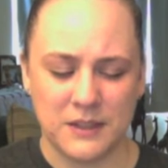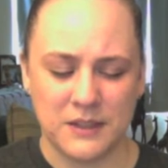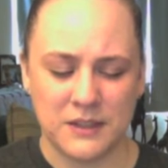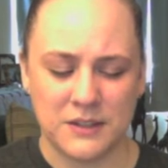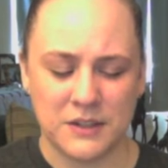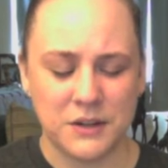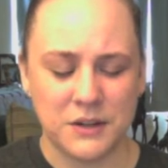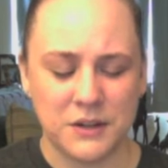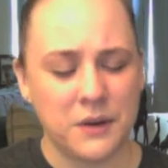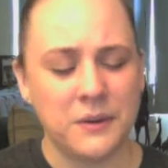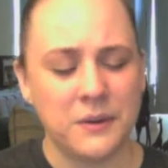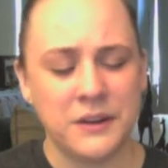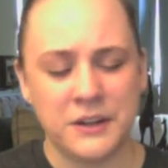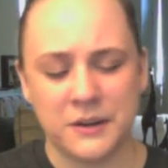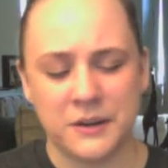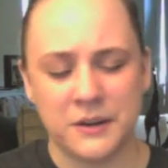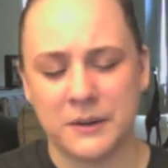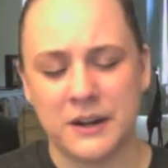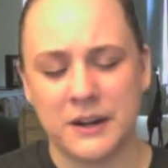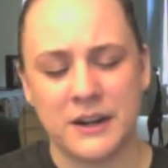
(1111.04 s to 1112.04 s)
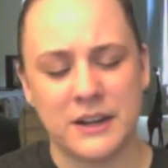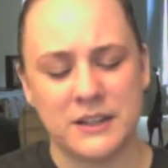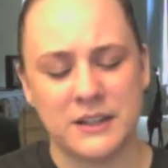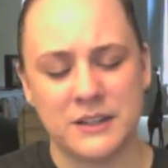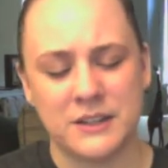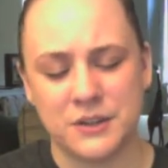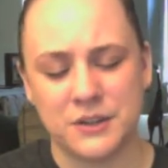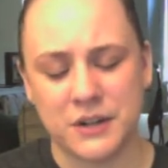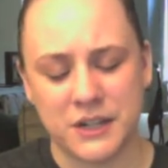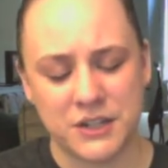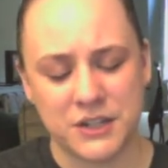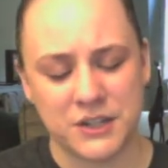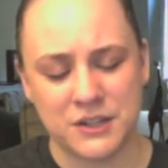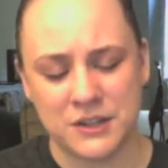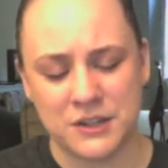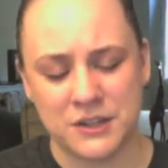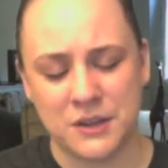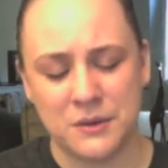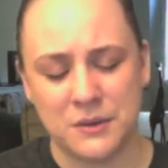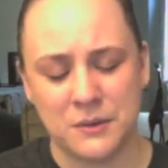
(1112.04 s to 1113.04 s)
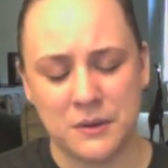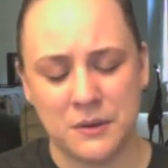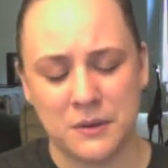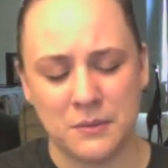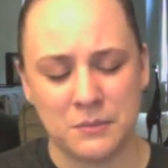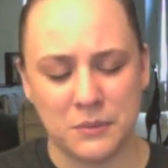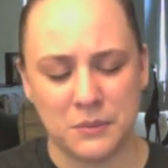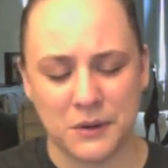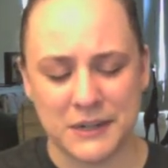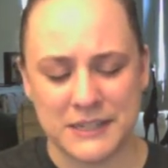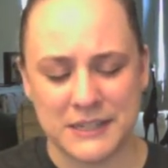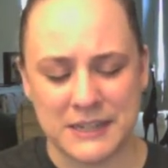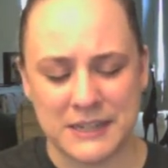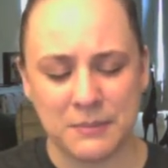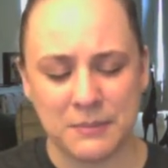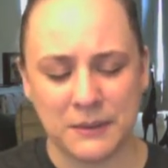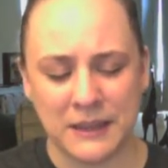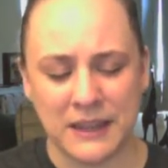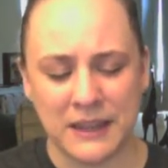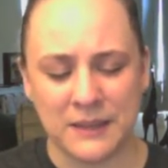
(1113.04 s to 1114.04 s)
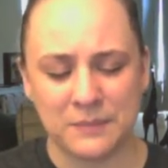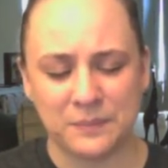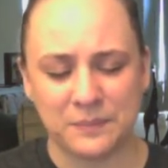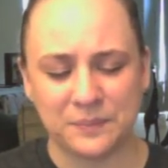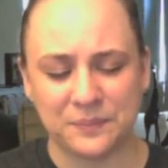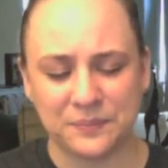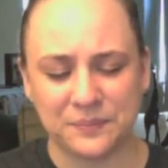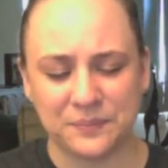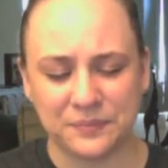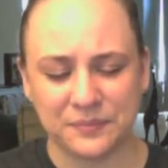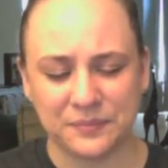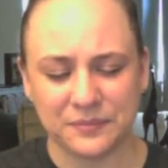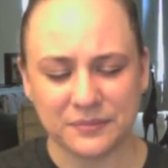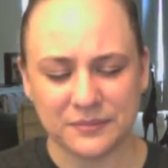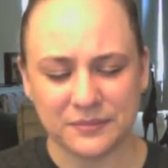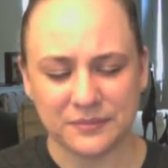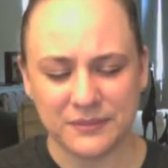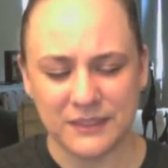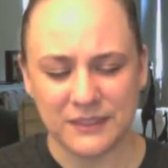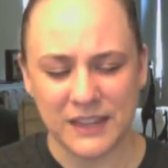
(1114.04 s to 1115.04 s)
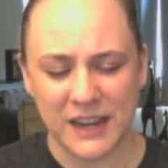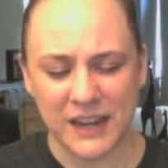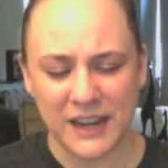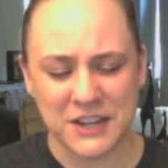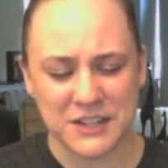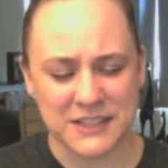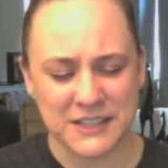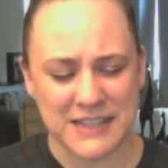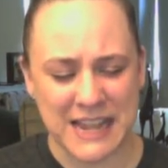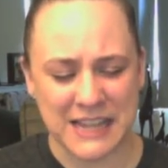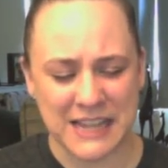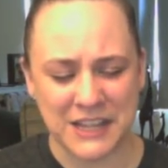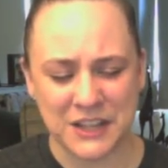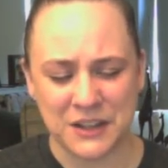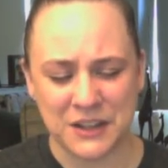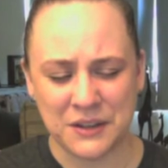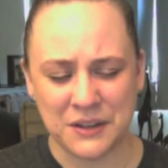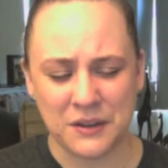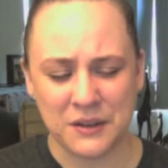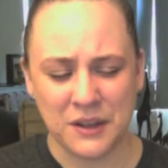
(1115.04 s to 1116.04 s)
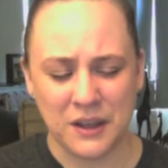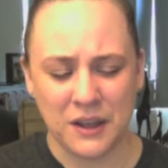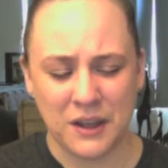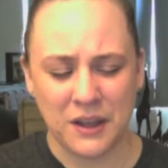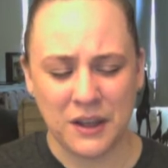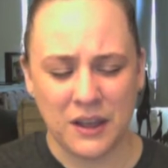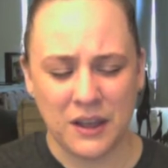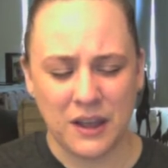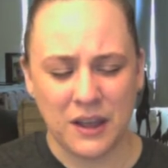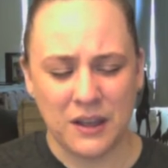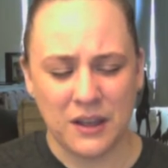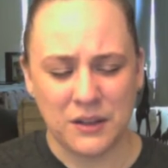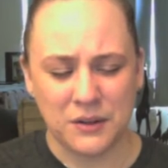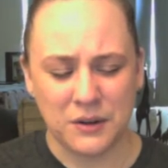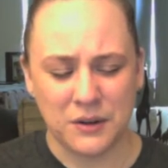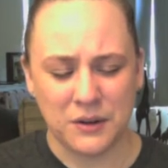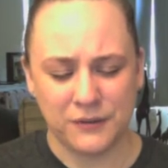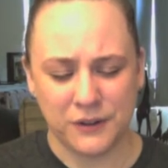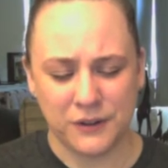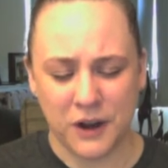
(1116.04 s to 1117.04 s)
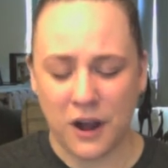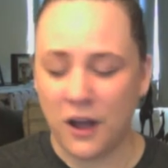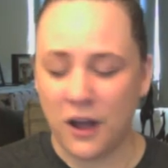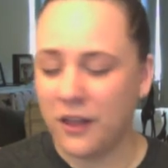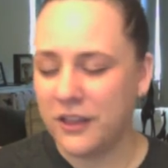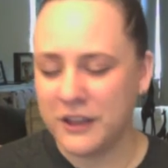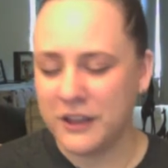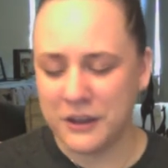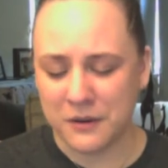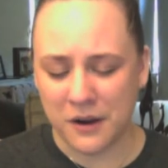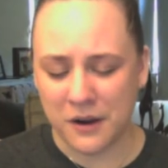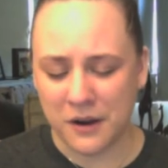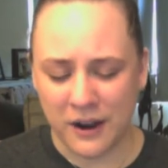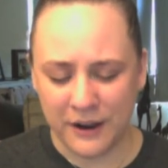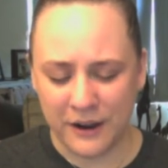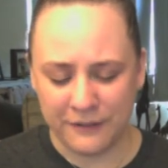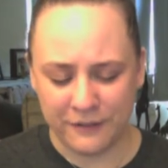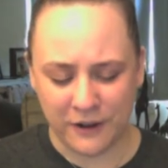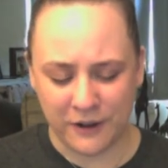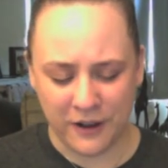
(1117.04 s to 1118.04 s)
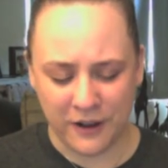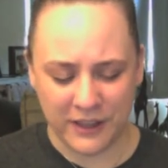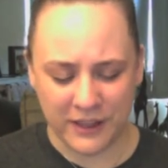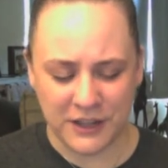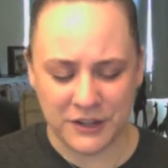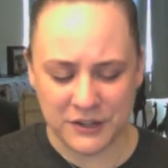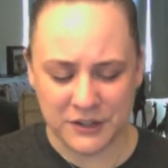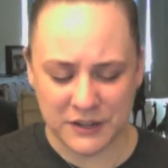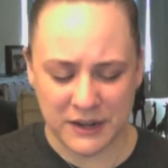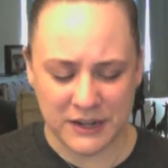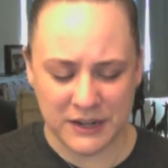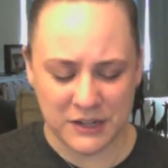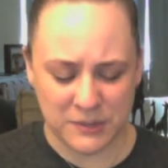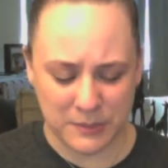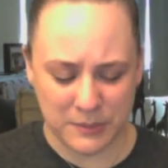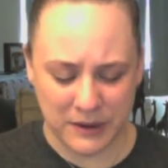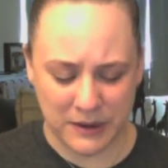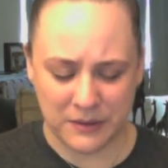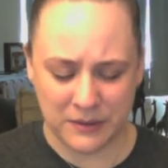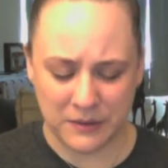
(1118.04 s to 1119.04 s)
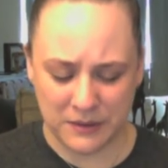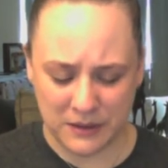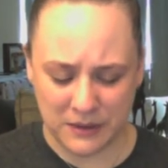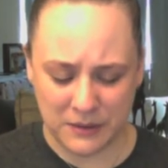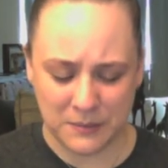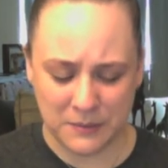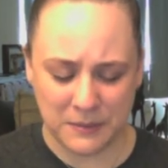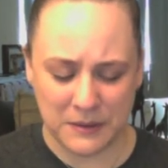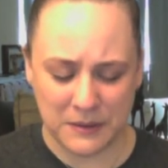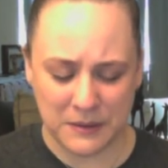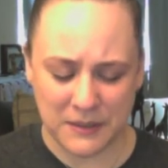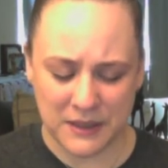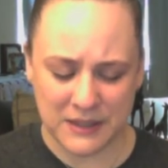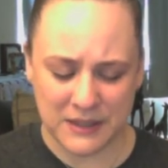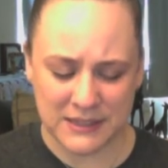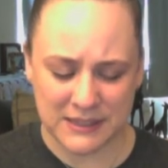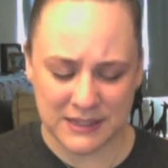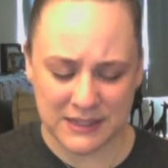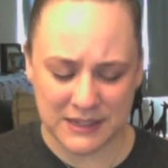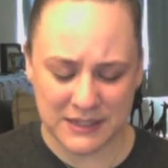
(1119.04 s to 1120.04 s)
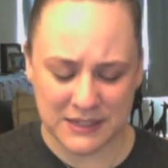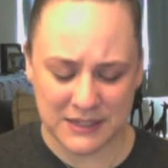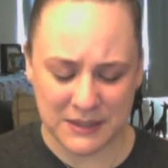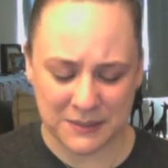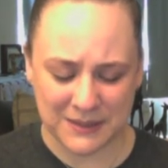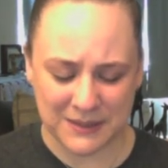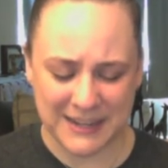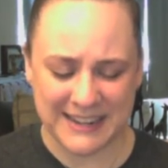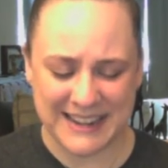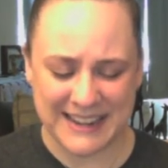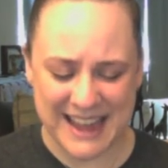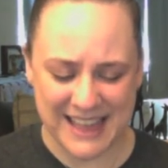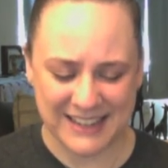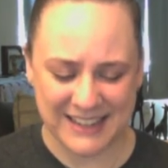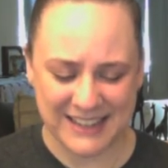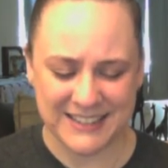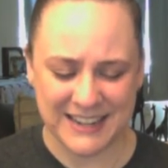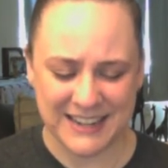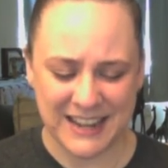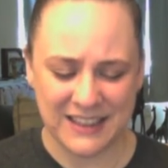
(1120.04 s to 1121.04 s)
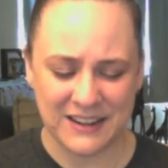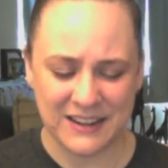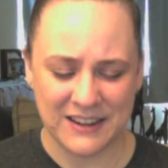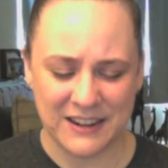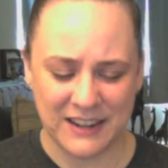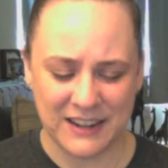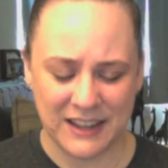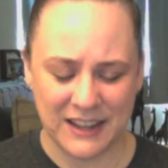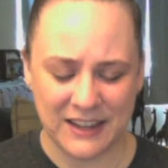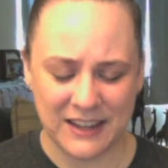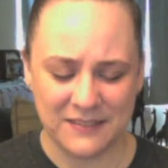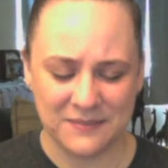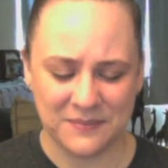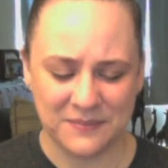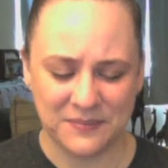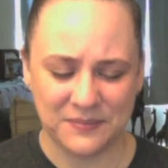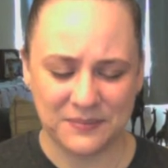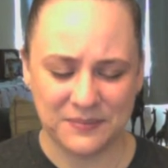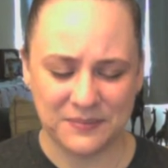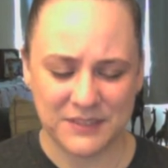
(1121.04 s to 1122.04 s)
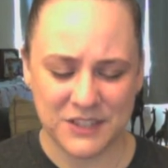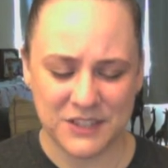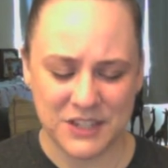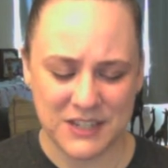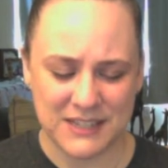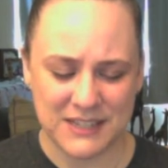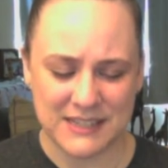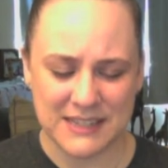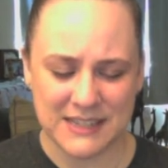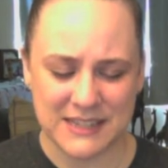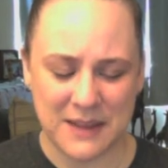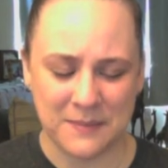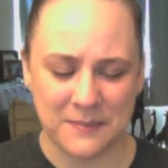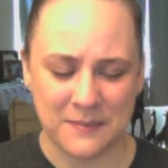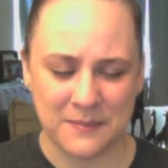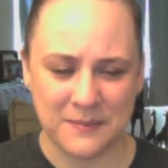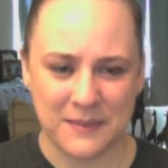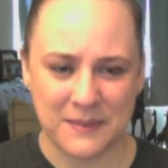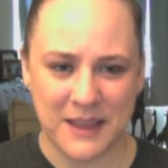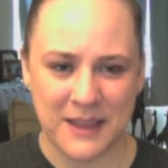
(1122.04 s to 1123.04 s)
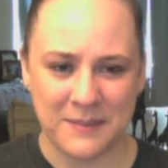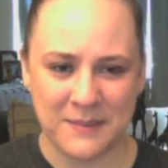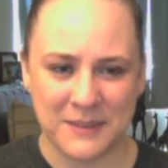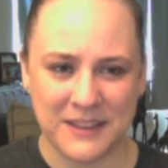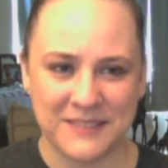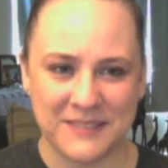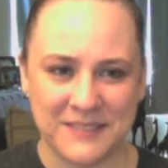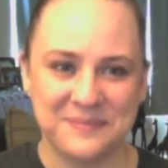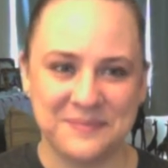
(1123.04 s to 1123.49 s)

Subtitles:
in your word and to trust you more deeply. I just thank you, Lord, for all that you are and for all that you do. I just pray, Lord, that you be with us until we can gather together again. In Jesus' name, amen.